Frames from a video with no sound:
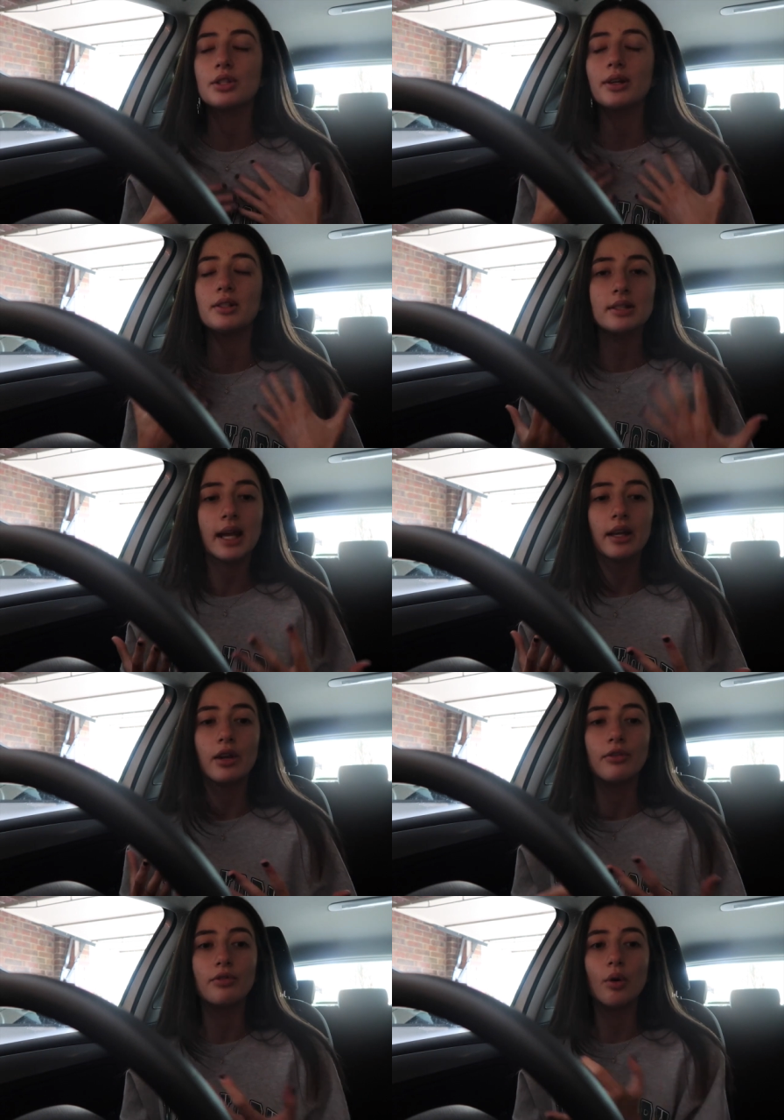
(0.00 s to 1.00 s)
So I just take it
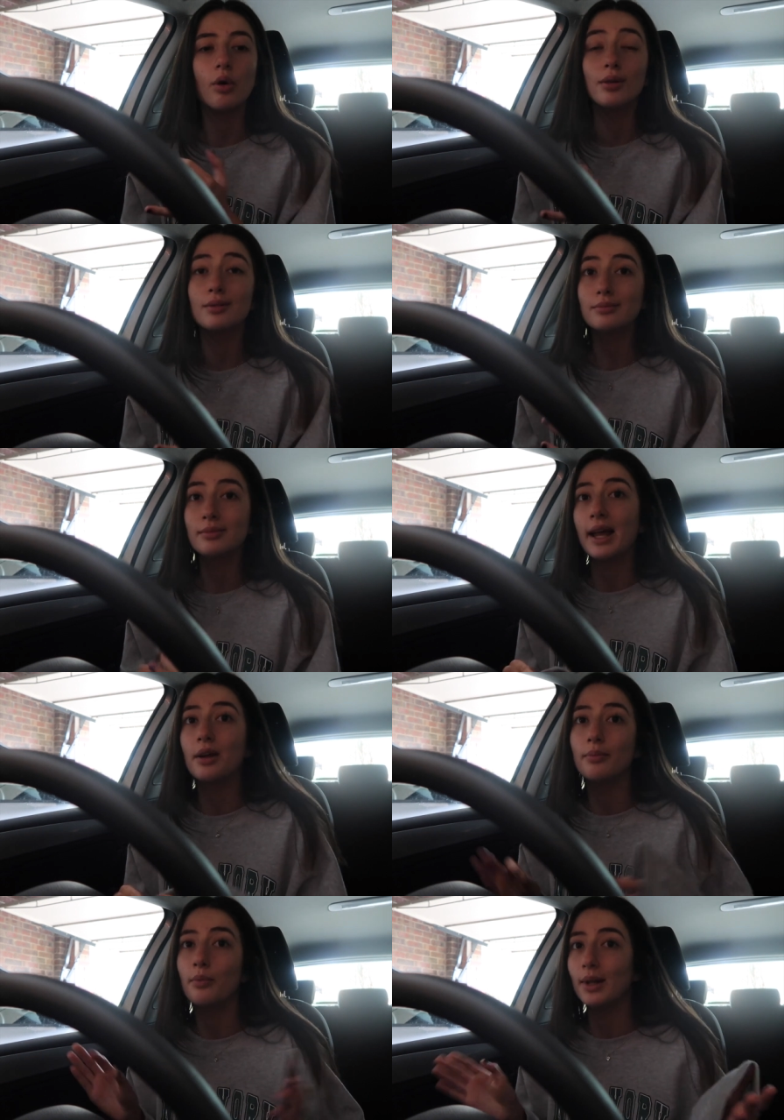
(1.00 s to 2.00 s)
off for like